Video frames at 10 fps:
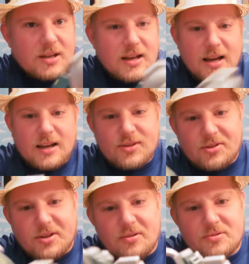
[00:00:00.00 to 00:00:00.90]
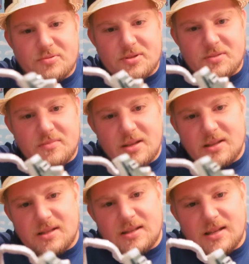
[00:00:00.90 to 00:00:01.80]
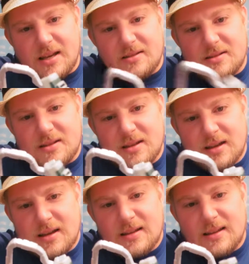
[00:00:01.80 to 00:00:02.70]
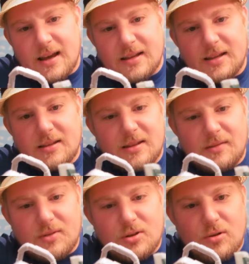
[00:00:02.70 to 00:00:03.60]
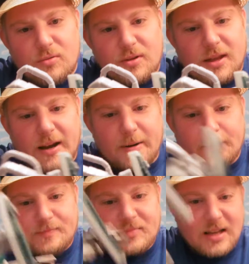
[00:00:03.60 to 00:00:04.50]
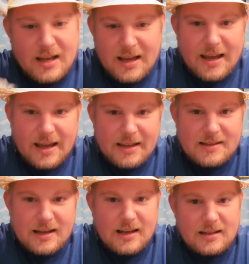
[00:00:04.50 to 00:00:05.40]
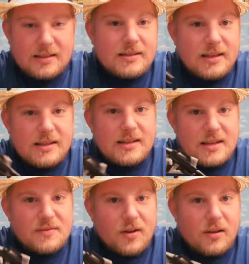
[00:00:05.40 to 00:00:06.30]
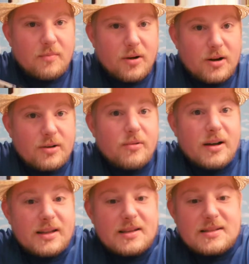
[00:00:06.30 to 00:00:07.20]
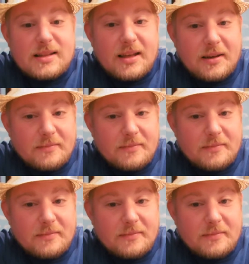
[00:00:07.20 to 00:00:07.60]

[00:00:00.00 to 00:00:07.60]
I thought those were some neat details that I didn't even know were there. And he does fall apart quite easily.